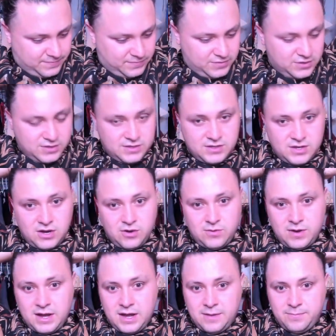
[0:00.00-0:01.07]
and just go
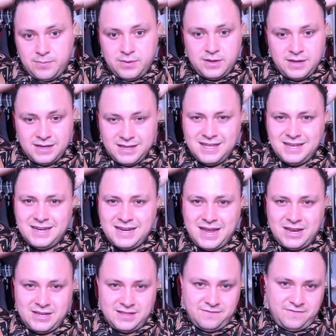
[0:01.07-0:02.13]
up and get it
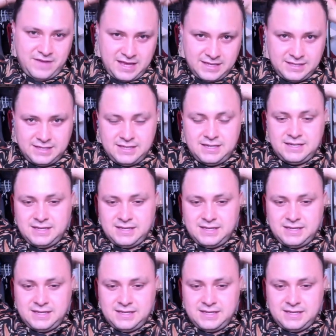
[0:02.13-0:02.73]
out of the face.